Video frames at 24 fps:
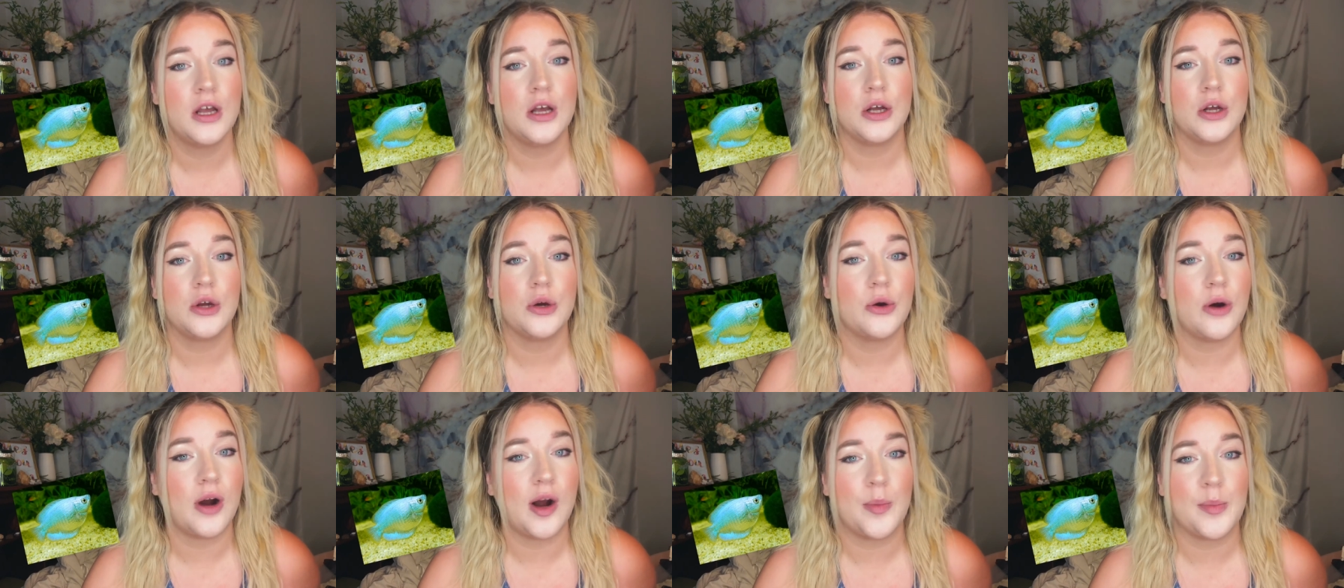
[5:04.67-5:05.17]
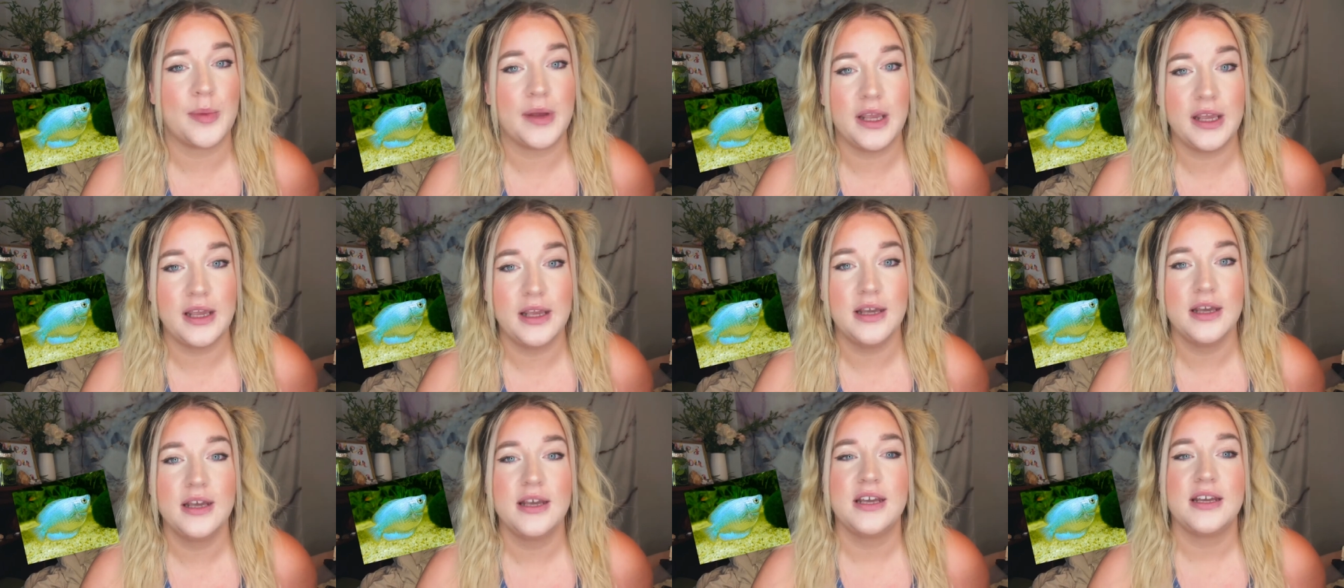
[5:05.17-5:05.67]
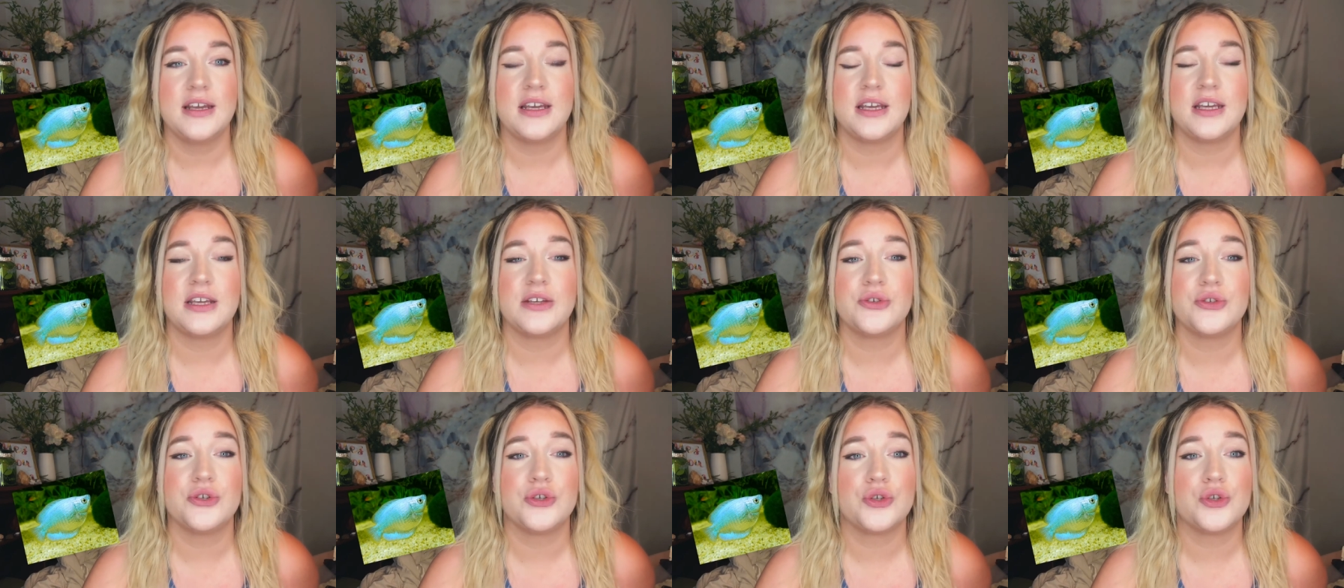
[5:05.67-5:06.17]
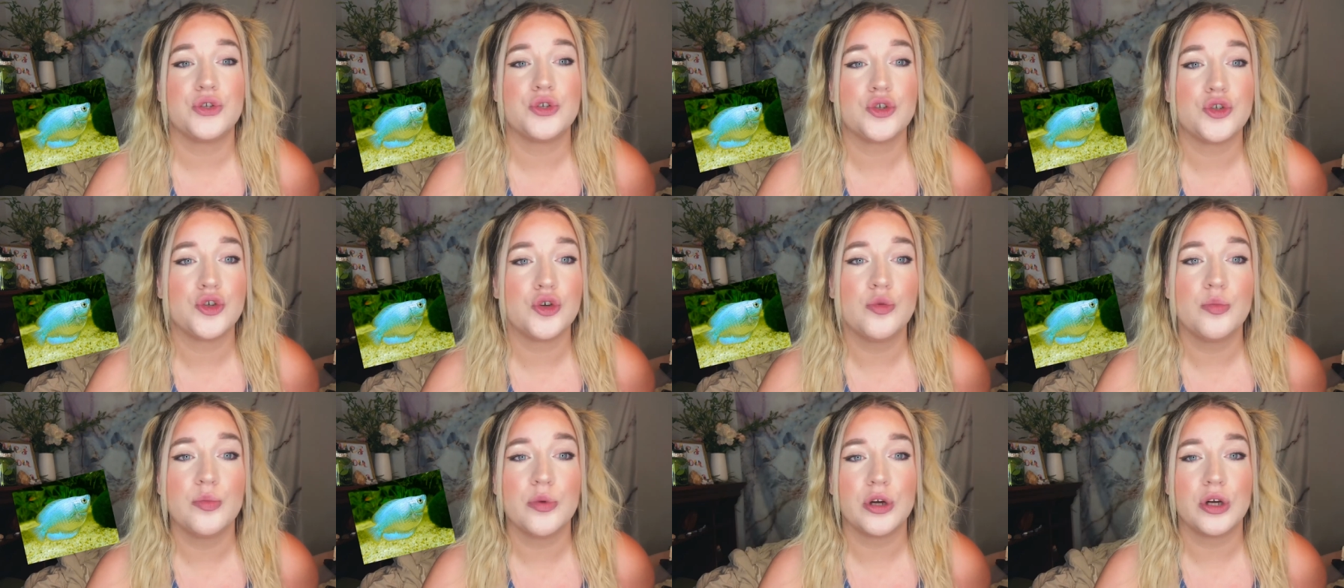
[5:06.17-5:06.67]
Gourami. He's
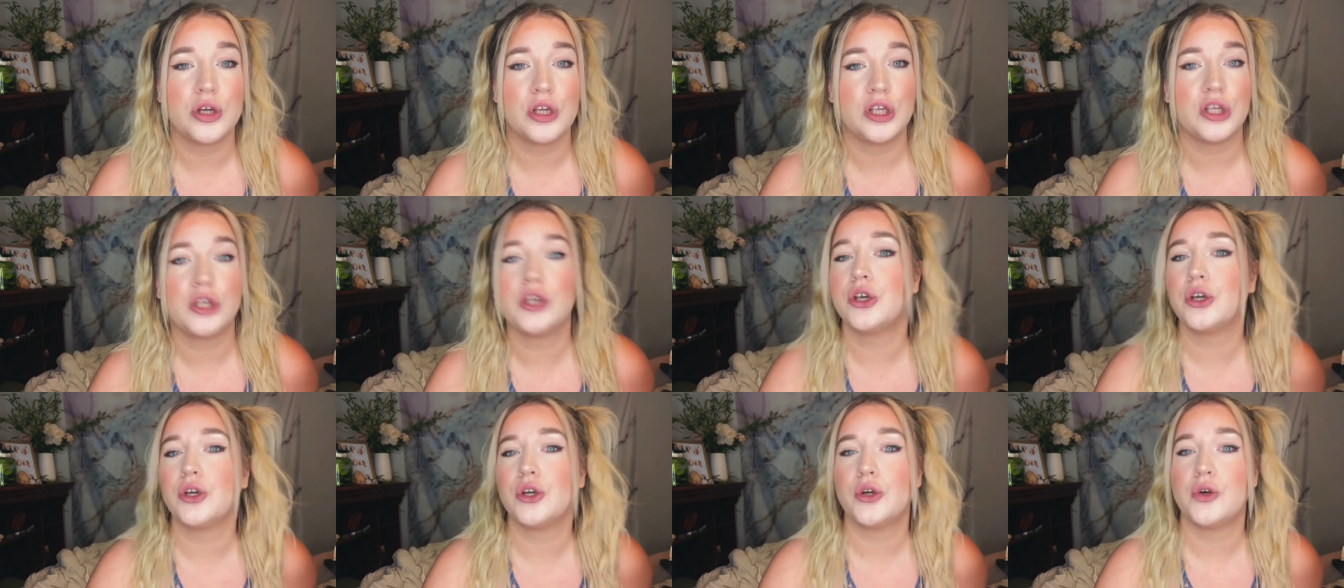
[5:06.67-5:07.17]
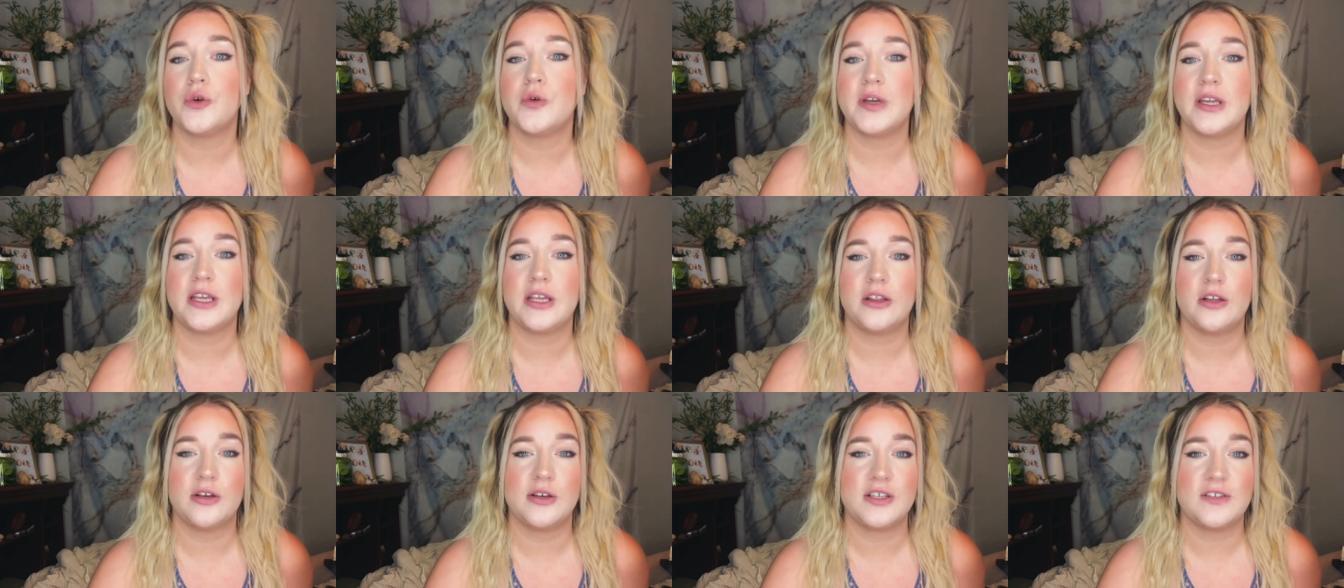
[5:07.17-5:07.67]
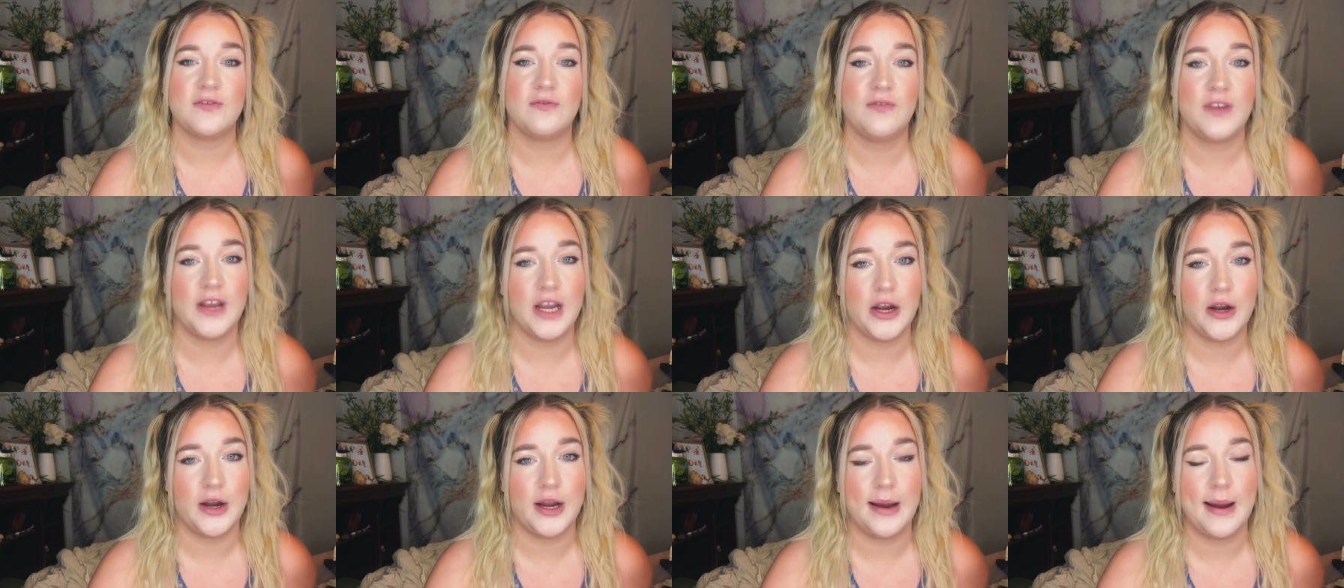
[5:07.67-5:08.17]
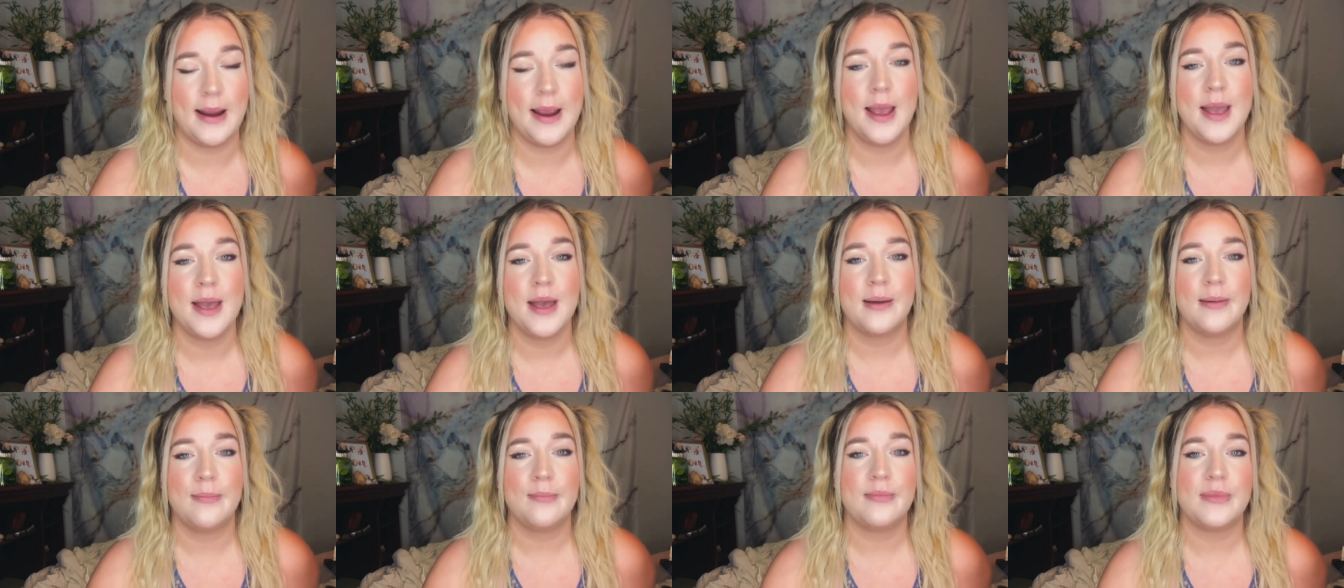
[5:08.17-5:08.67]
super cute. He looks very
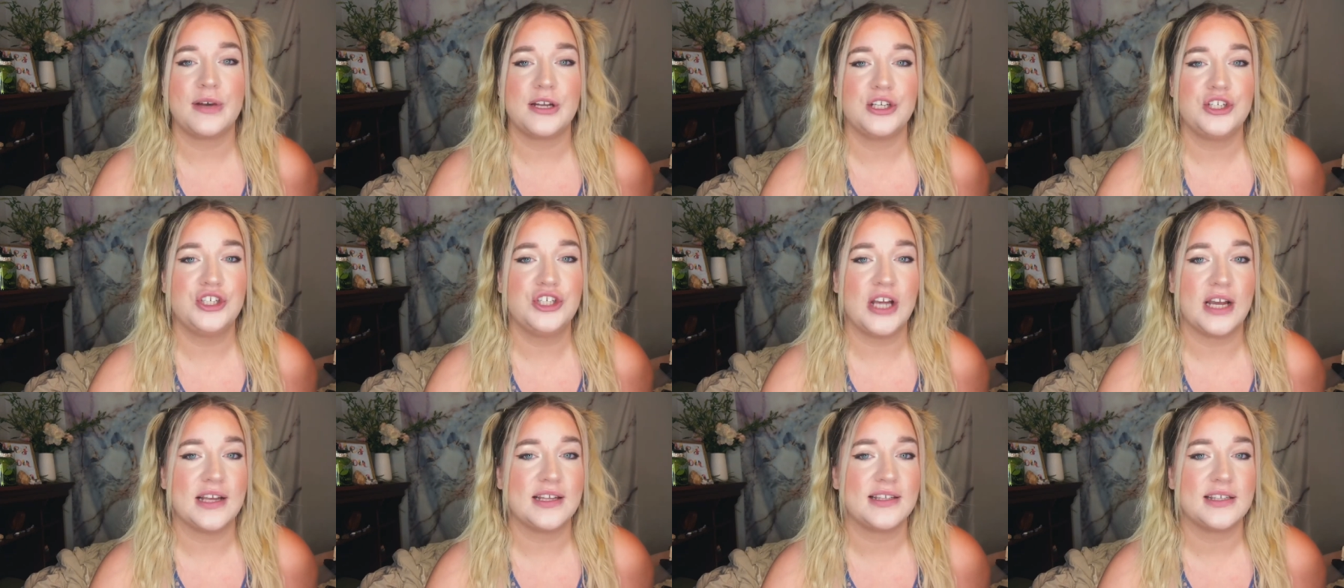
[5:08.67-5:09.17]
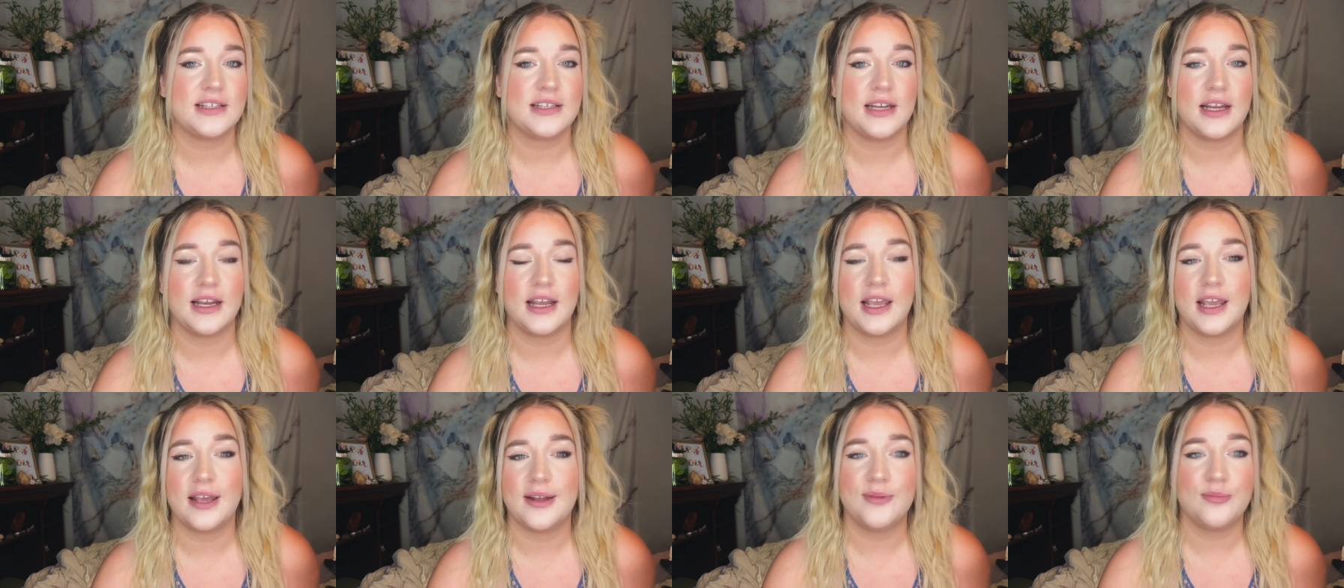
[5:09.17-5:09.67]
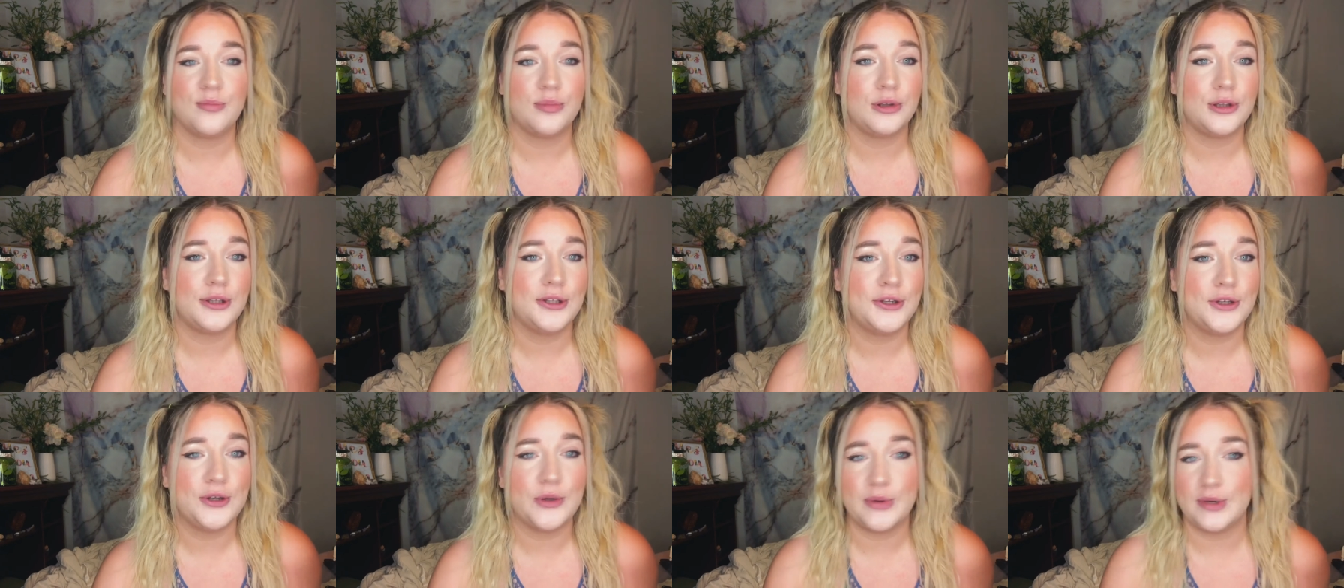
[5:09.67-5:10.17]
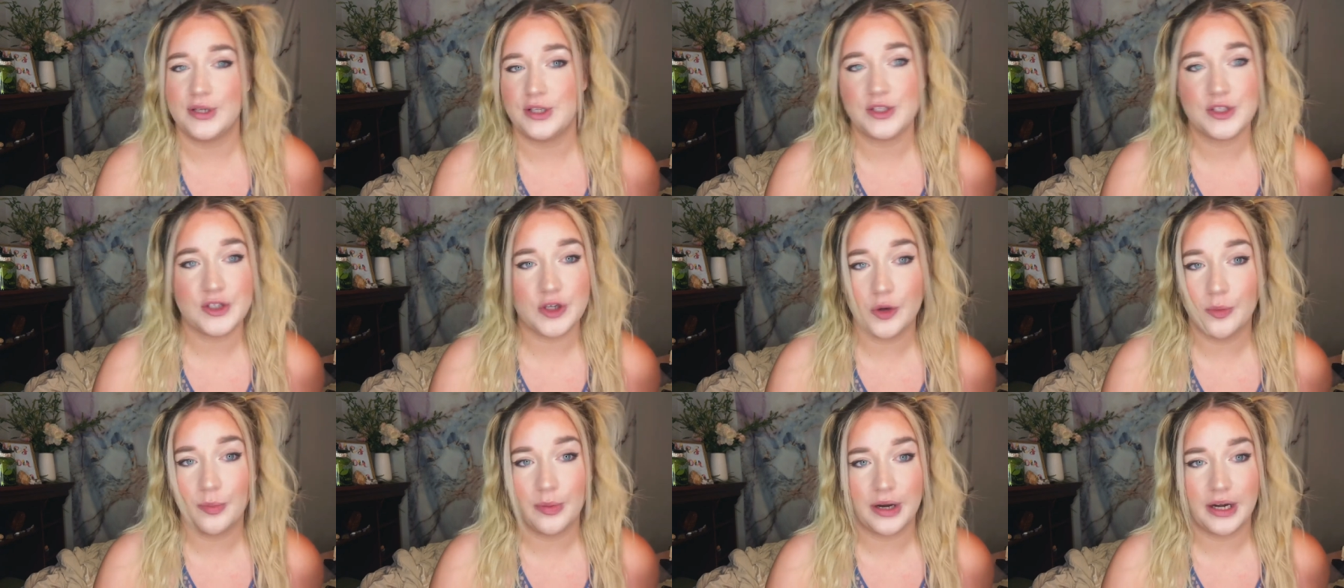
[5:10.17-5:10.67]
majestic and blue and
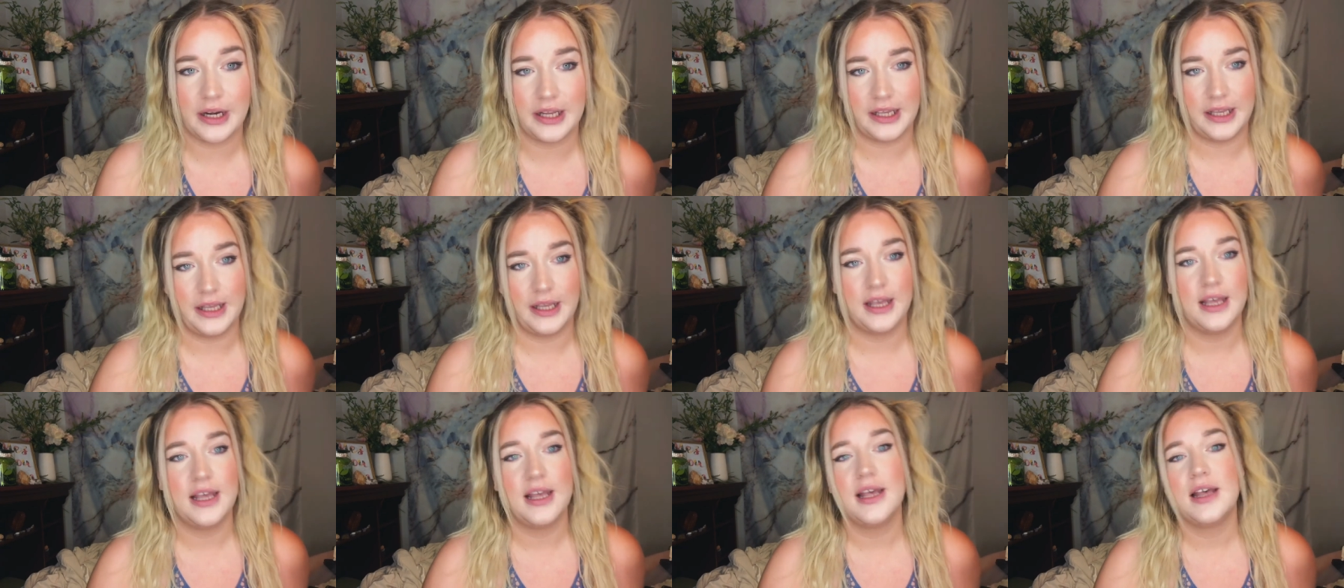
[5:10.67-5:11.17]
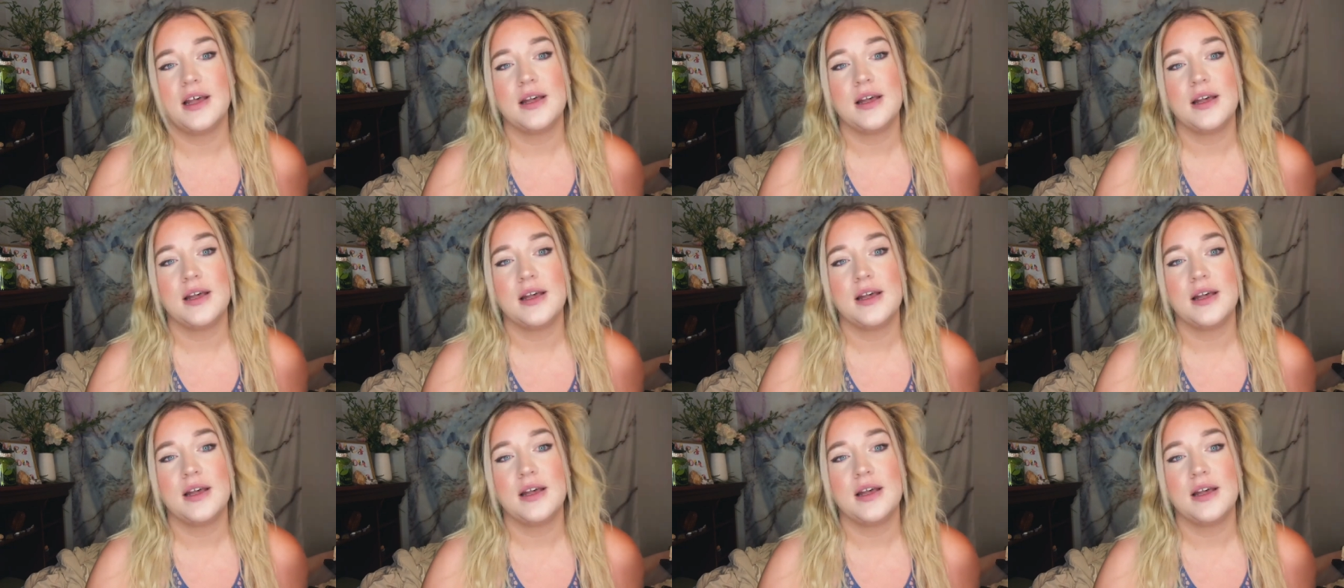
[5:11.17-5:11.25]
so pretty.